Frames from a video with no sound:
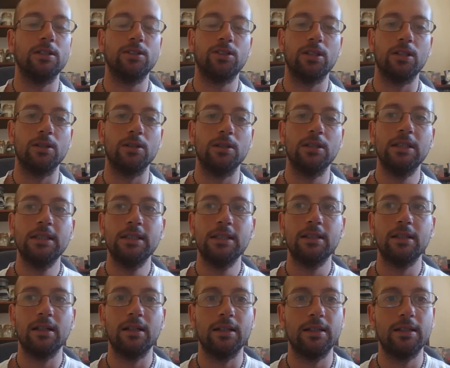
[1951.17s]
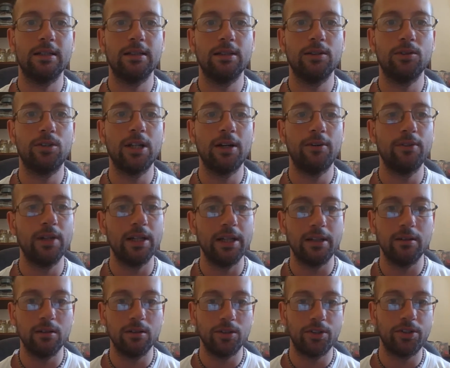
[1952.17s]
So there's
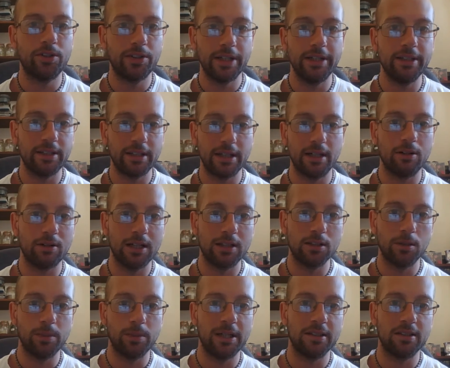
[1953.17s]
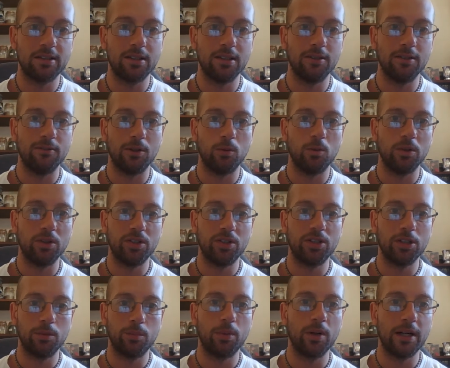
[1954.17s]
definitely cities around the Black Sea that were
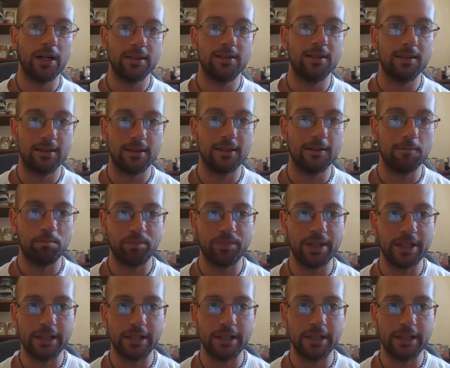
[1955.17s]
still practicing